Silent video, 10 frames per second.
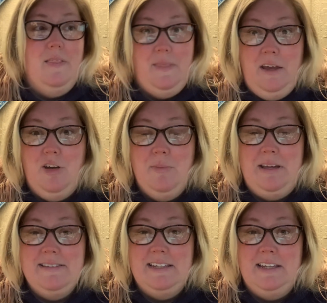They are
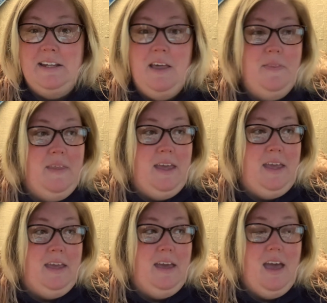amazing.
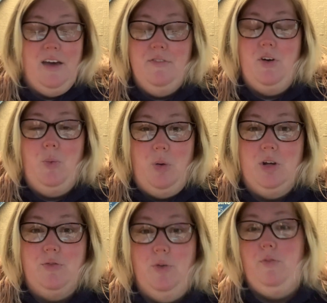They have a
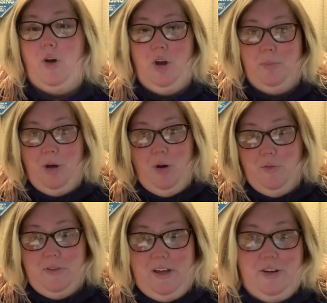wonderful farm
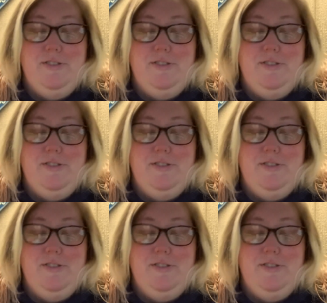over there.